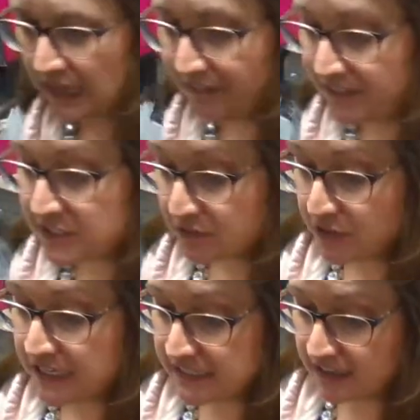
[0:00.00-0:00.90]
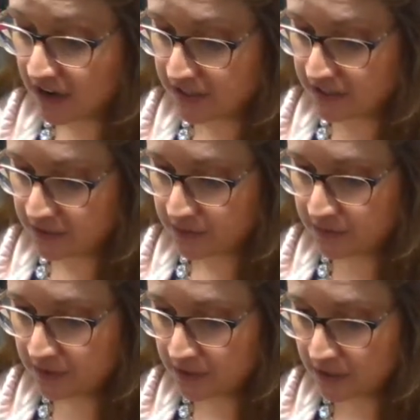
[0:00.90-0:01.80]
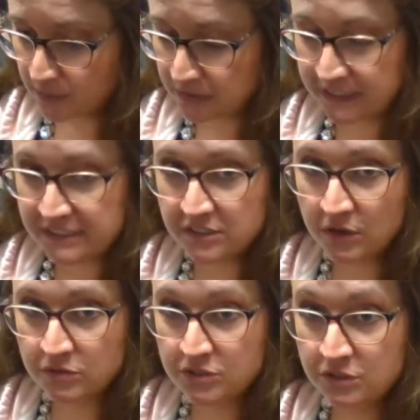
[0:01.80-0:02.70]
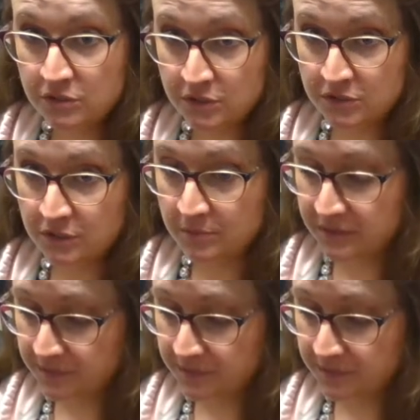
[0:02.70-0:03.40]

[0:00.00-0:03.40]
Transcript: If it's freezing on you, please go to YouTube.